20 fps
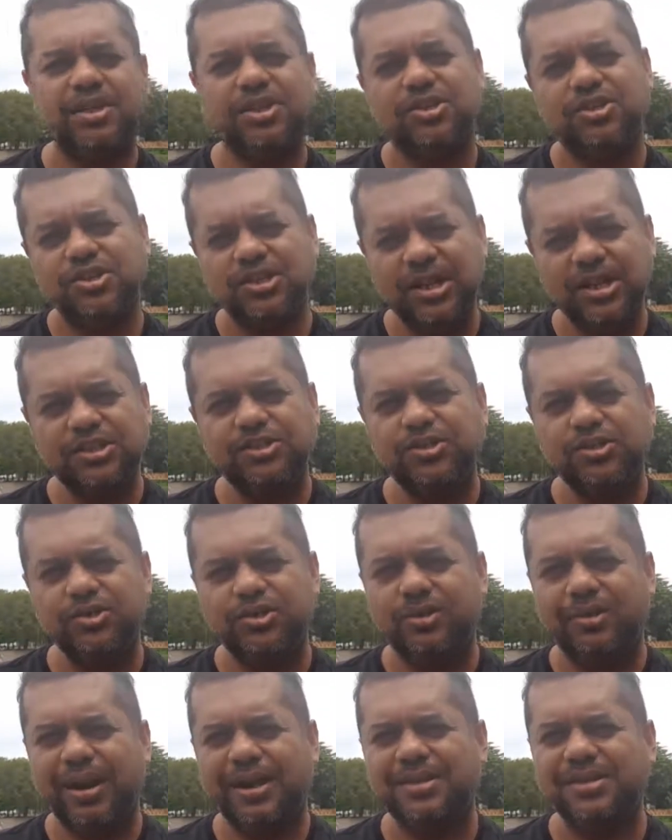You need two
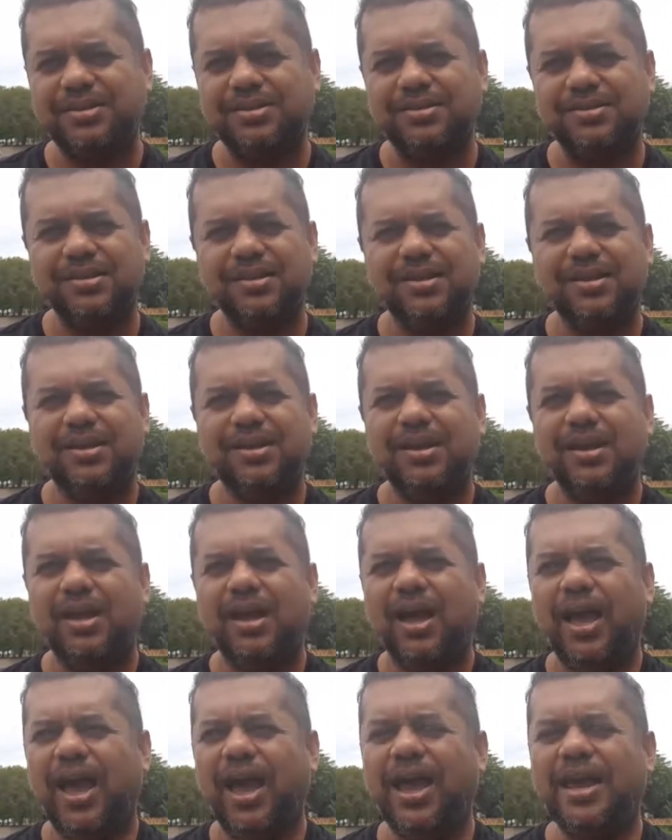directors,
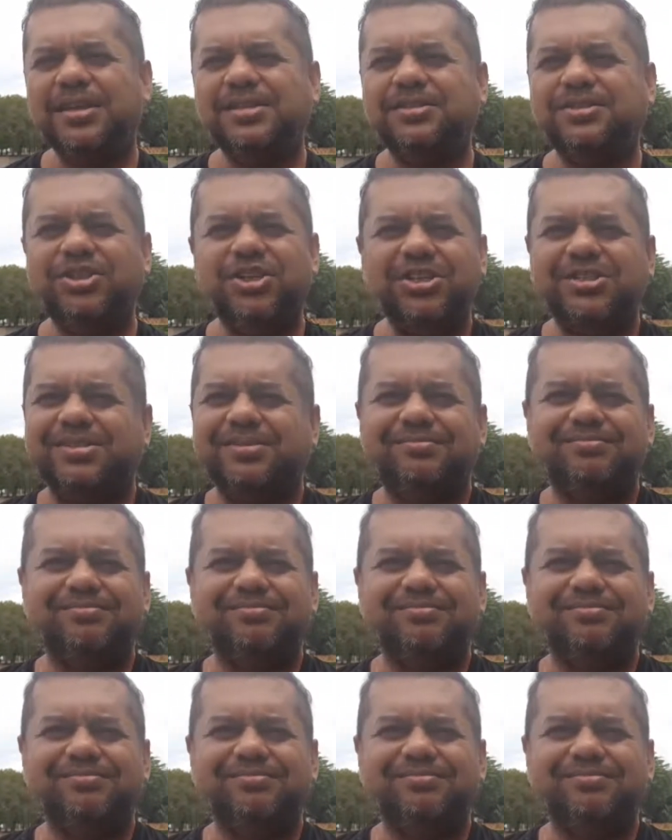and just